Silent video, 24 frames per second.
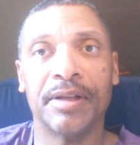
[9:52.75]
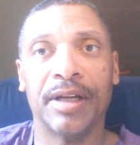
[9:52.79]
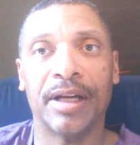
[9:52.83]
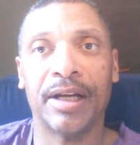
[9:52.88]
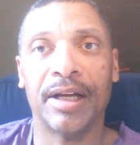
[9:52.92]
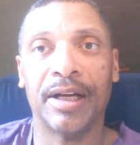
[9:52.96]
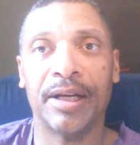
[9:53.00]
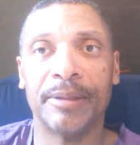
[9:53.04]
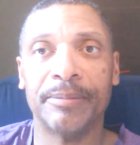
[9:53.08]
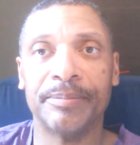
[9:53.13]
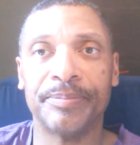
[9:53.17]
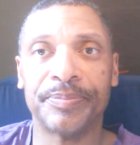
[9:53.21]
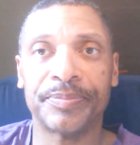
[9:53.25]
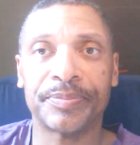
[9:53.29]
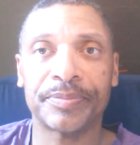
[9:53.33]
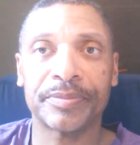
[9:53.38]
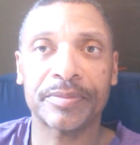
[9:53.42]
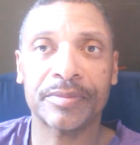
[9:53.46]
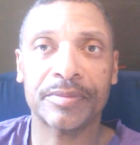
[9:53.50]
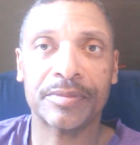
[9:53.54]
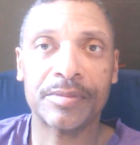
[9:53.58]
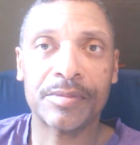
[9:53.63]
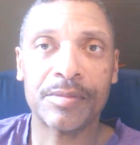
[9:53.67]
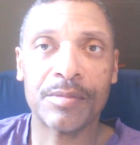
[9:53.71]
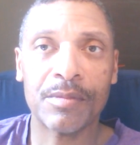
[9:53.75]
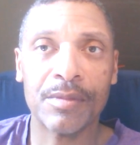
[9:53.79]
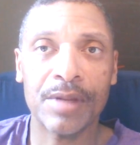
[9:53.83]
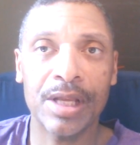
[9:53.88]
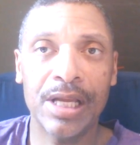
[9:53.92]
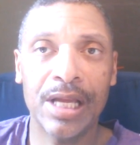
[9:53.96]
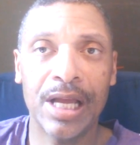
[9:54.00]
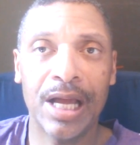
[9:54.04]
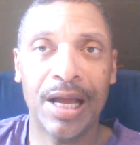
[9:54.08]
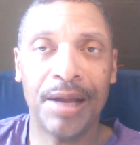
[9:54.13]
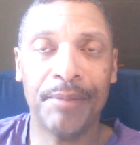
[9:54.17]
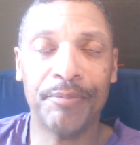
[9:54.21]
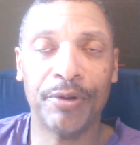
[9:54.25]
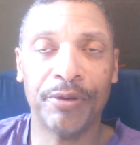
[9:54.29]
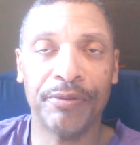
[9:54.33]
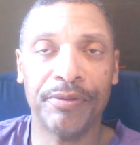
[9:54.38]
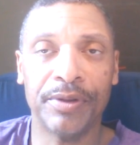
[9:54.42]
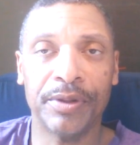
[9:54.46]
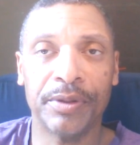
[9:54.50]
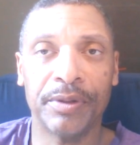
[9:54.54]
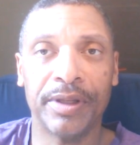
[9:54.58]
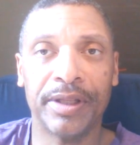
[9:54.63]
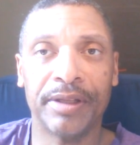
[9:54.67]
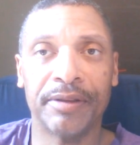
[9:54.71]
I'm
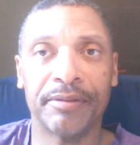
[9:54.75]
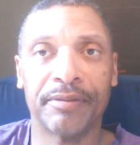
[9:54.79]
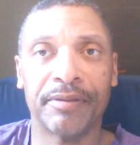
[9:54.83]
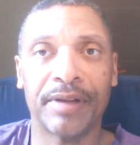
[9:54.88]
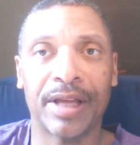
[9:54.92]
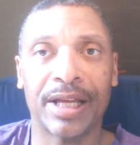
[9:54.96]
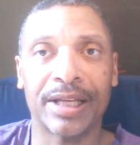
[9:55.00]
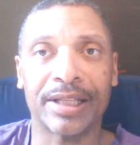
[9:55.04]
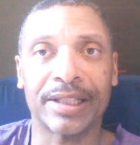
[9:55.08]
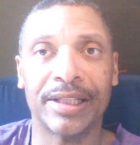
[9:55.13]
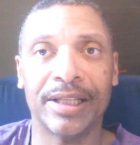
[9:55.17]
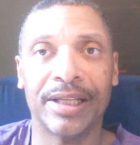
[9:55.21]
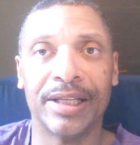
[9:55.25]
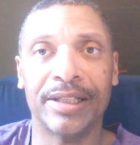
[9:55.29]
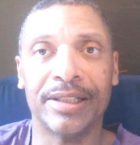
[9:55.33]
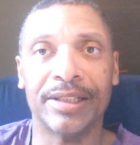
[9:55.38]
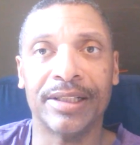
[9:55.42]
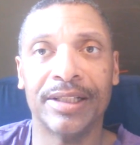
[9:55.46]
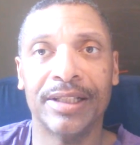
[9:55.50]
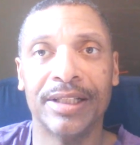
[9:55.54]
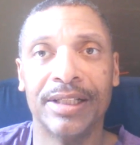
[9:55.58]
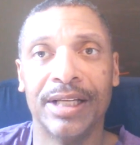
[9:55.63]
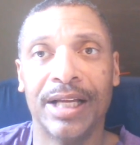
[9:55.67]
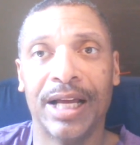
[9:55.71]
reviewing the fact that